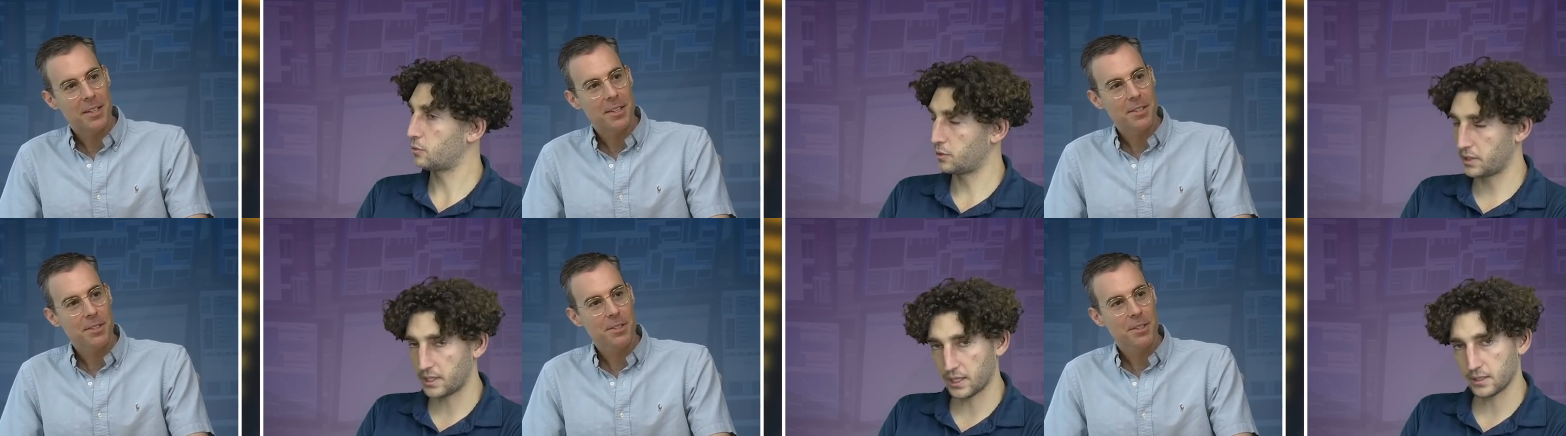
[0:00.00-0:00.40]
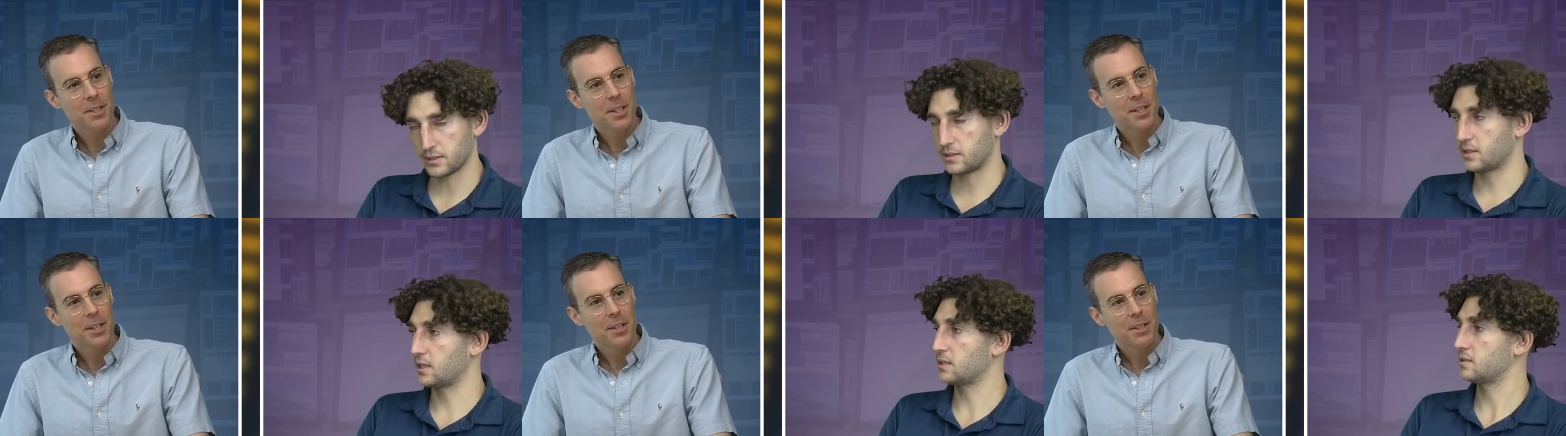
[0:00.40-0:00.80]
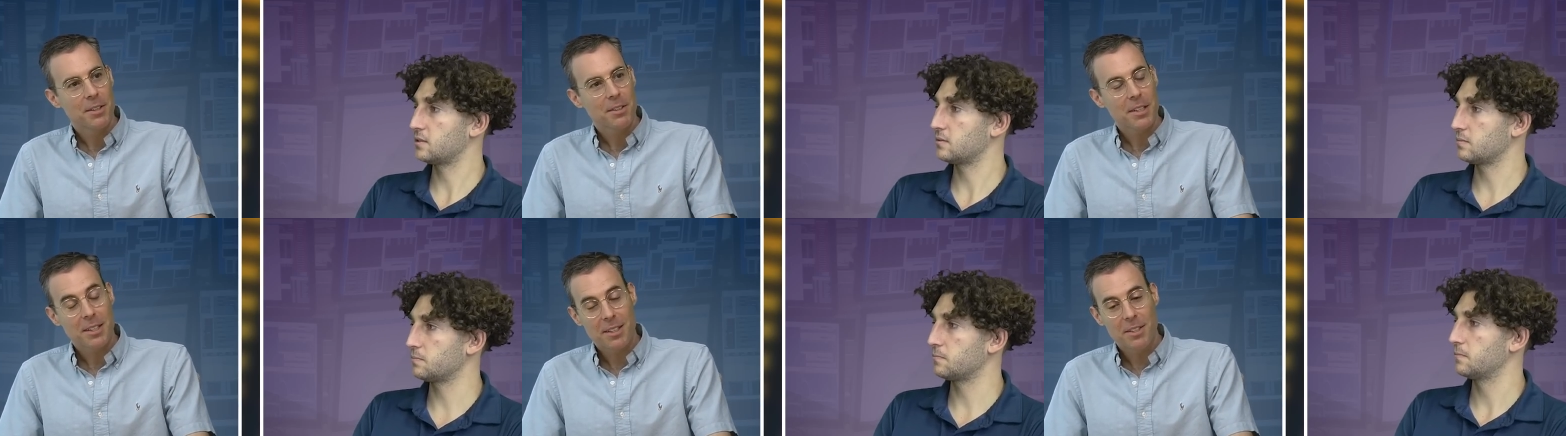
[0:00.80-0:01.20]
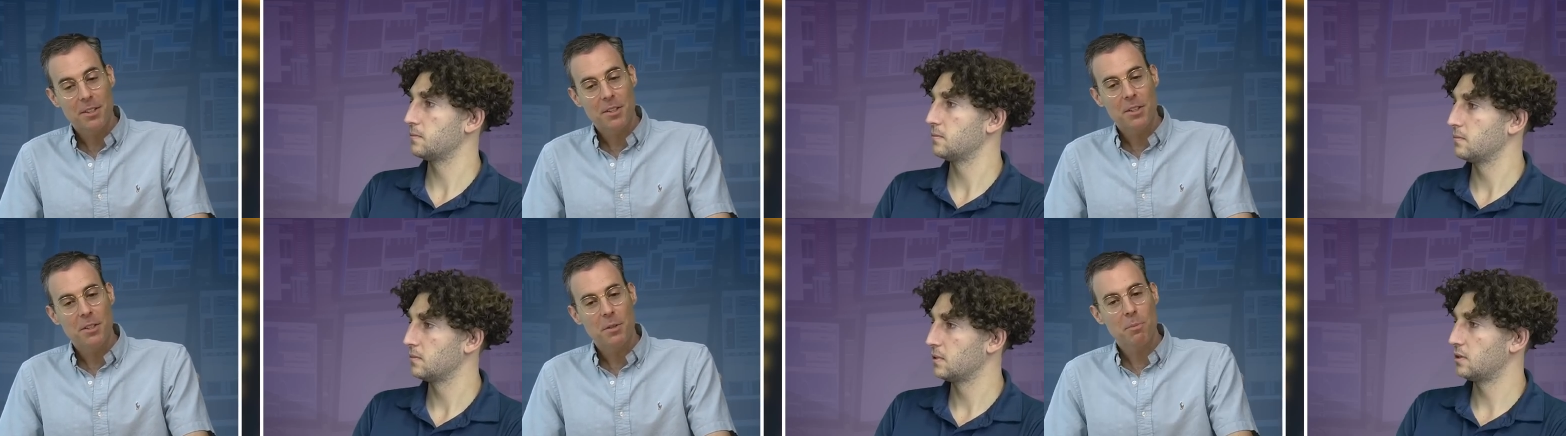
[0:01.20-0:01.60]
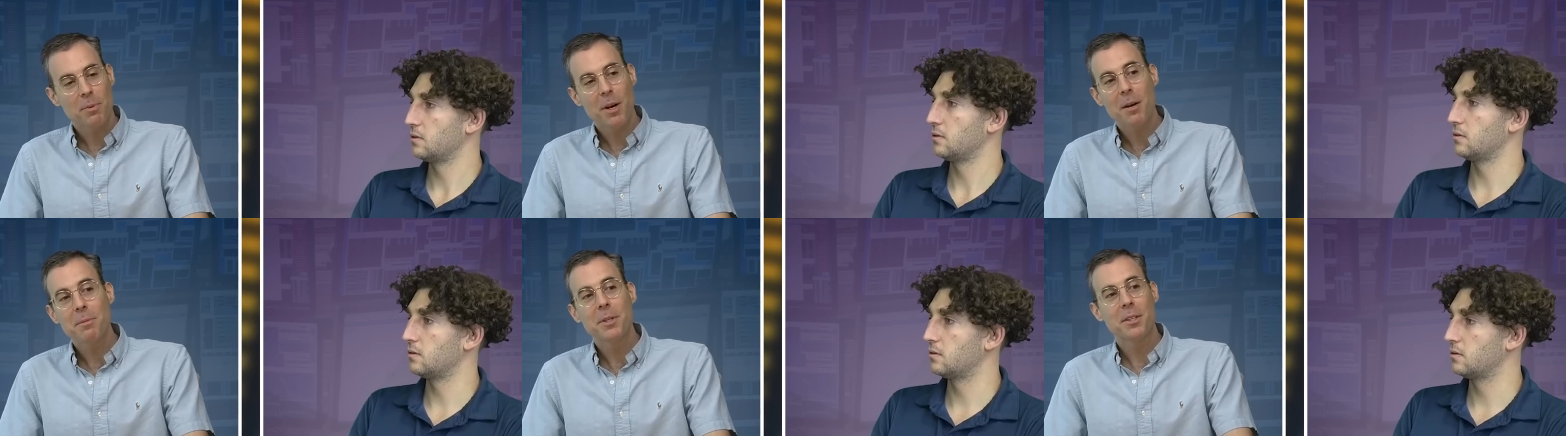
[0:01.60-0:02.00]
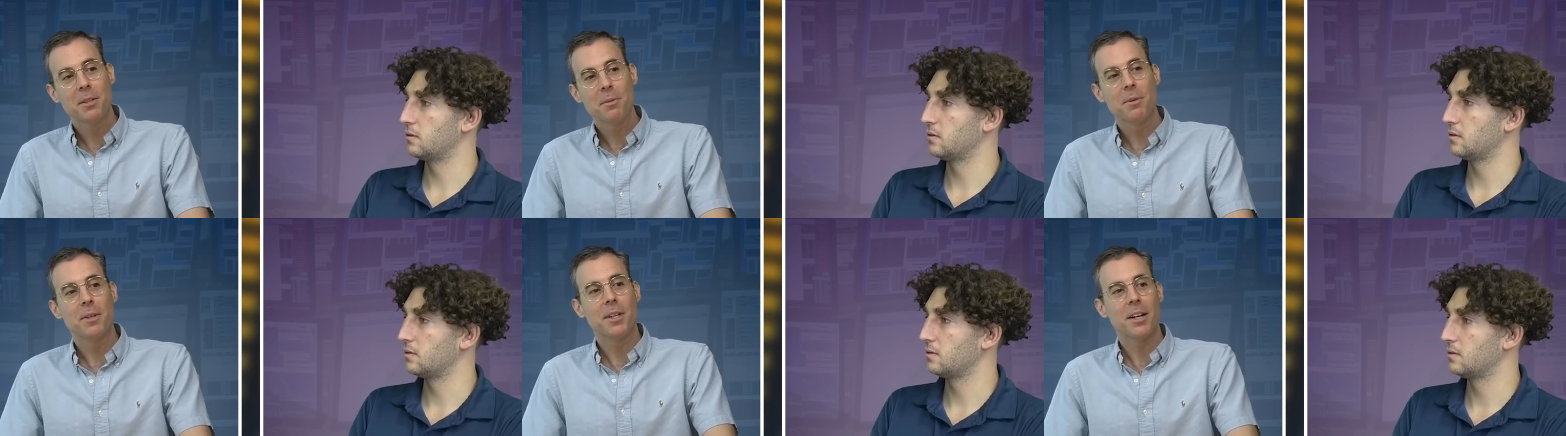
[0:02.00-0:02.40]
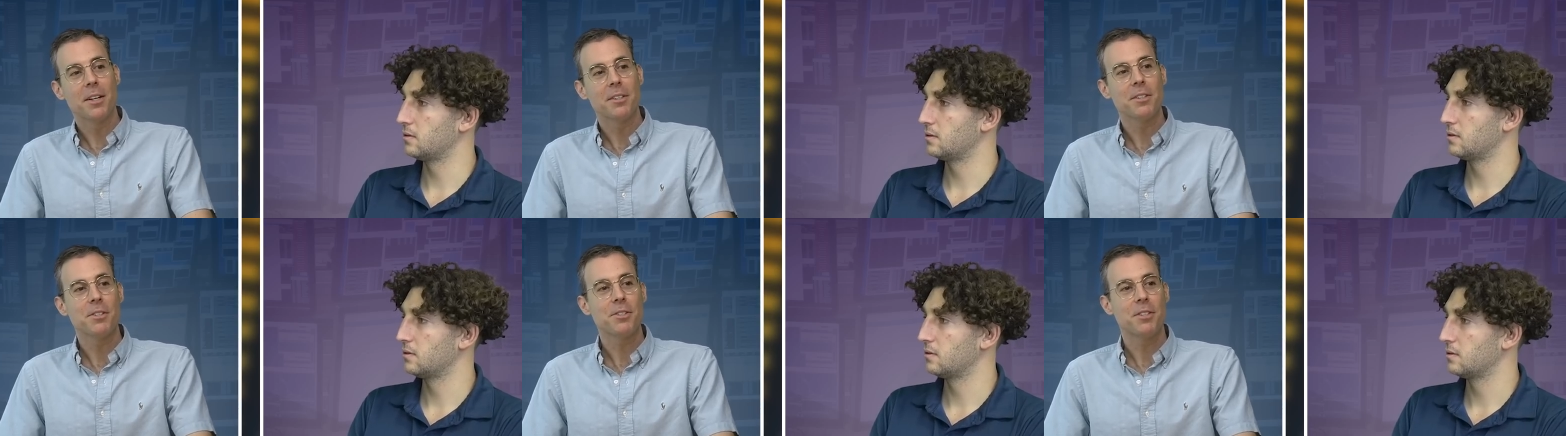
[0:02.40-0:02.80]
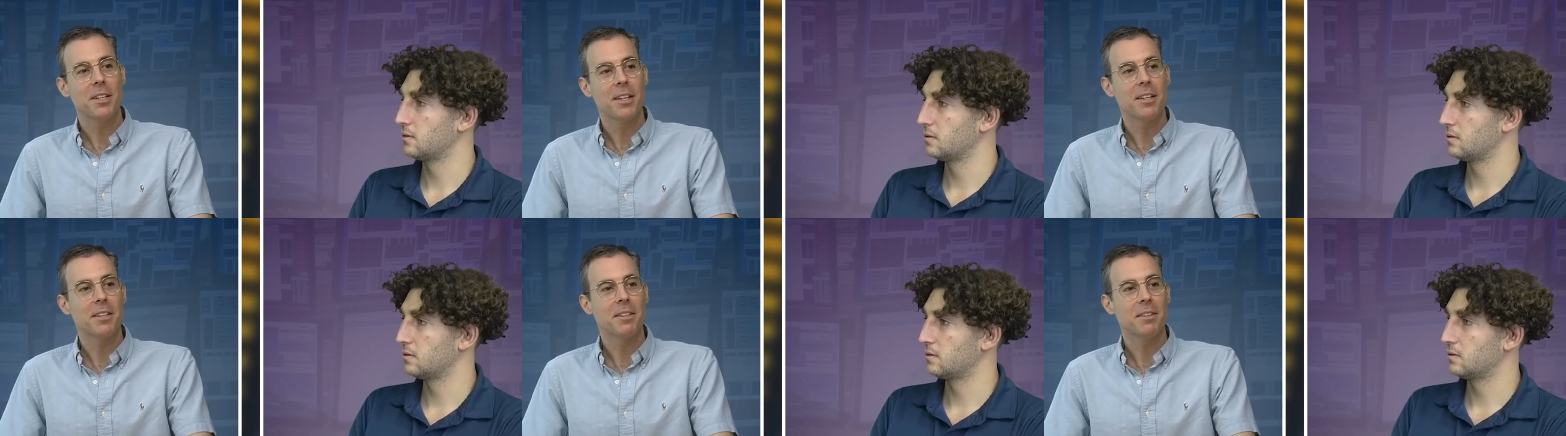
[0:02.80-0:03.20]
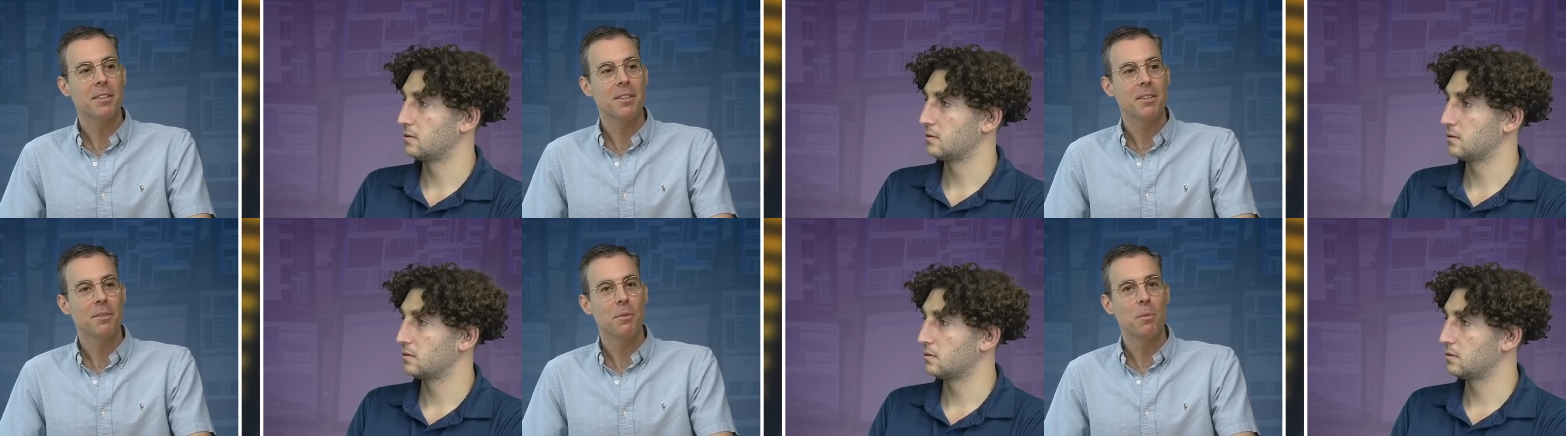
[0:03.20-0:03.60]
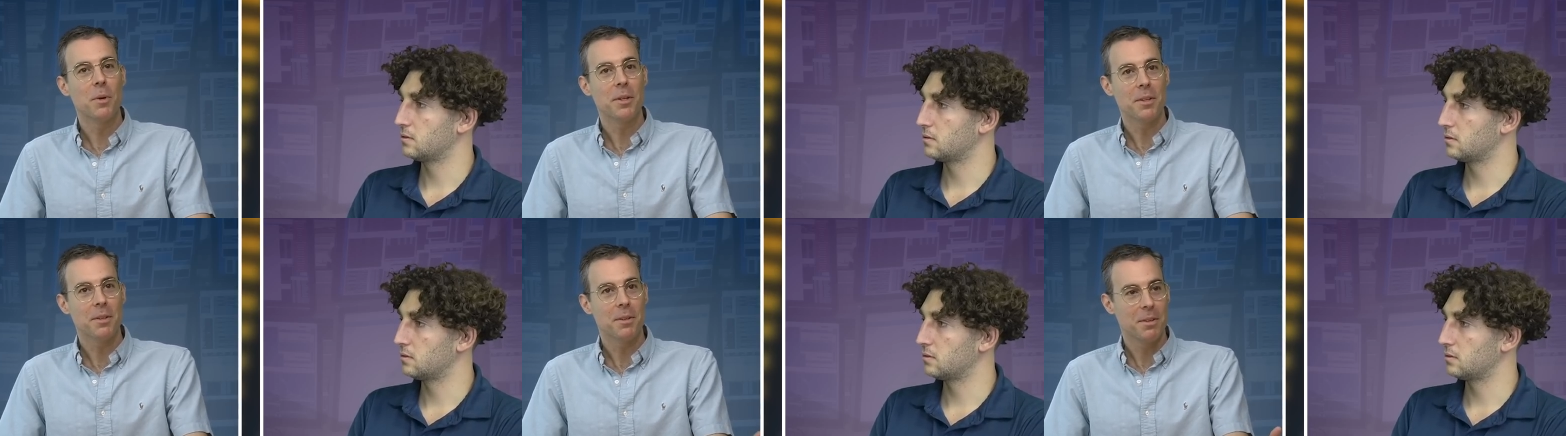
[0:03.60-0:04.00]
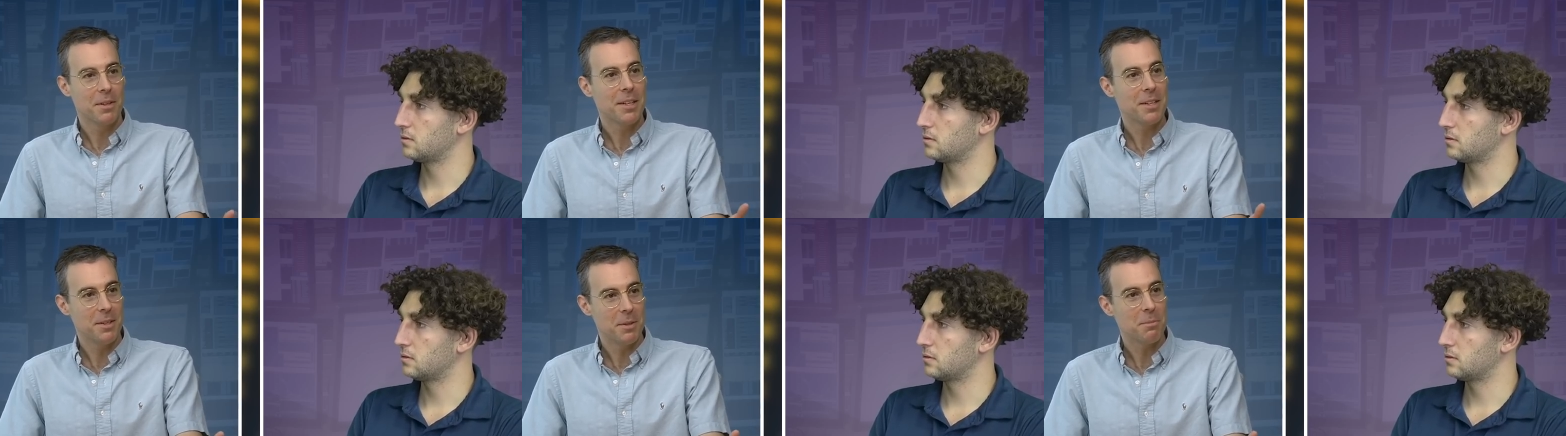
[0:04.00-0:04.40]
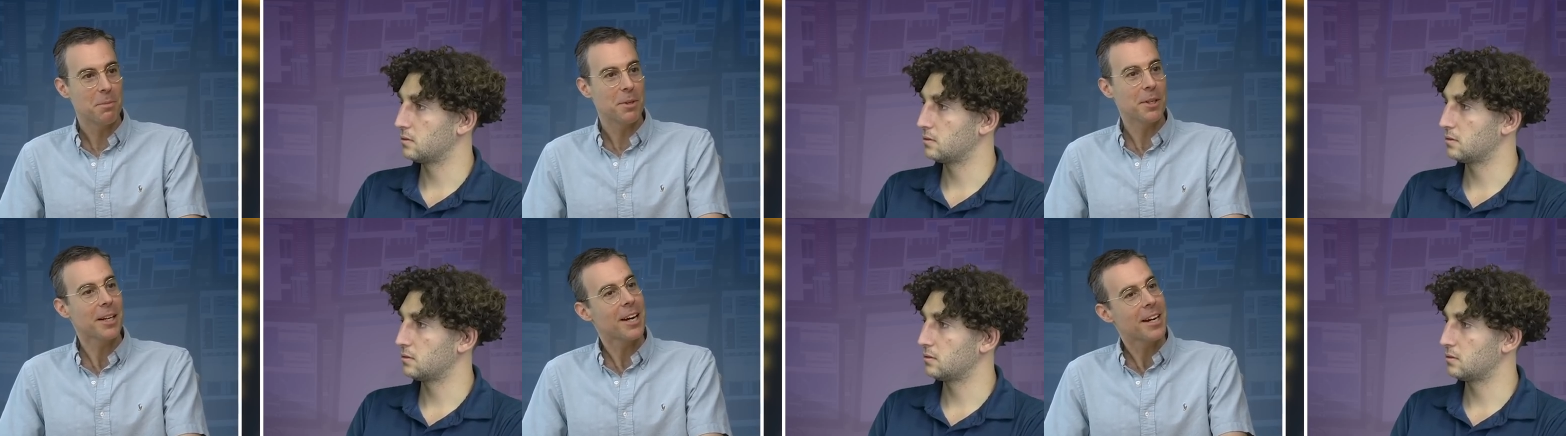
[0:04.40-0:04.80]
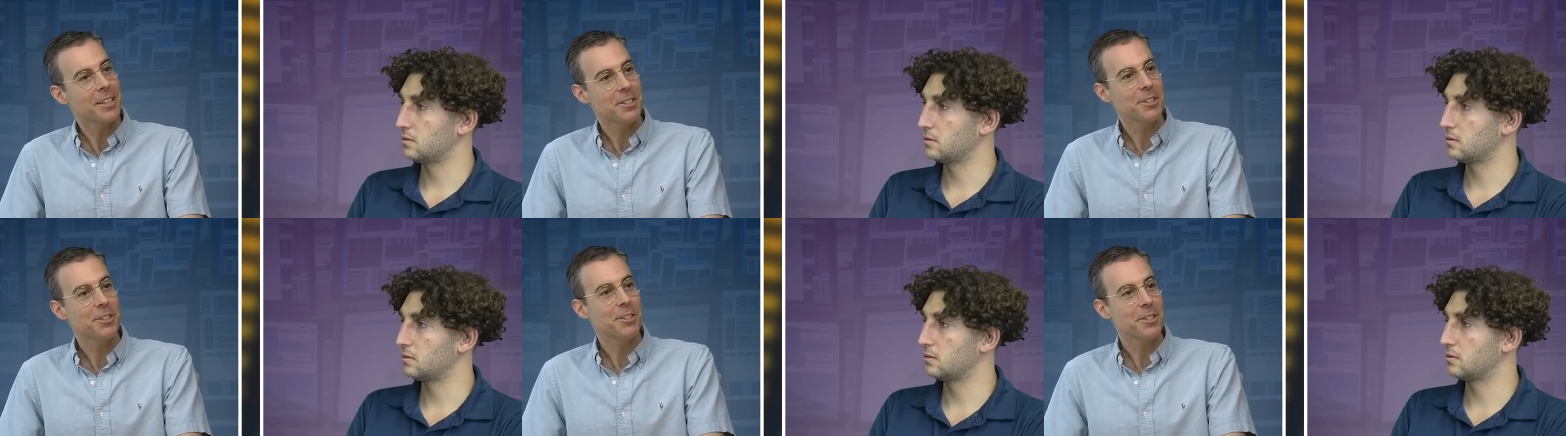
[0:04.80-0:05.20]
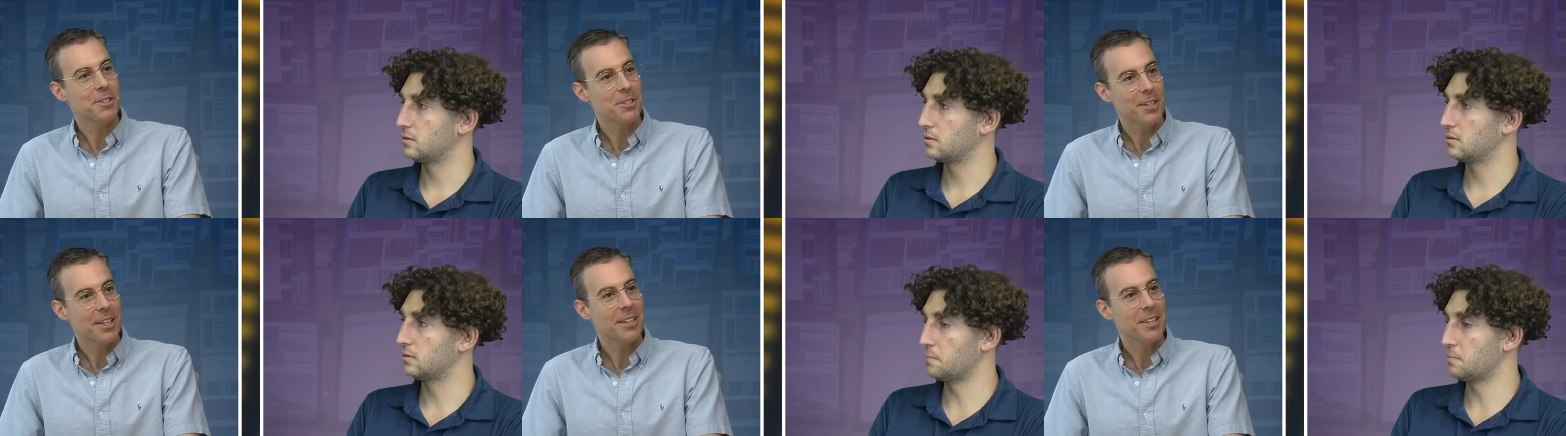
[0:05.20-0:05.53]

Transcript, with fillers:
Speaker 1: Three days, yes. Like you, you're probably gonna want to understand what Hindenburg actually said,